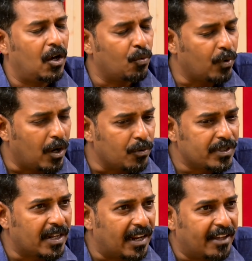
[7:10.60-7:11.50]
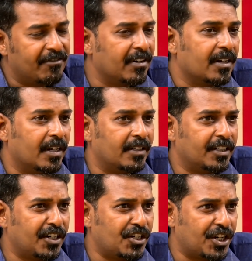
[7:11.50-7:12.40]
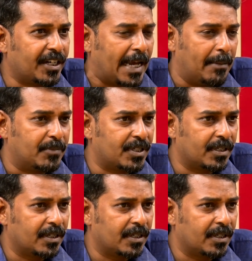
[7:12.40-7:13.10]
How is the life in detention camps?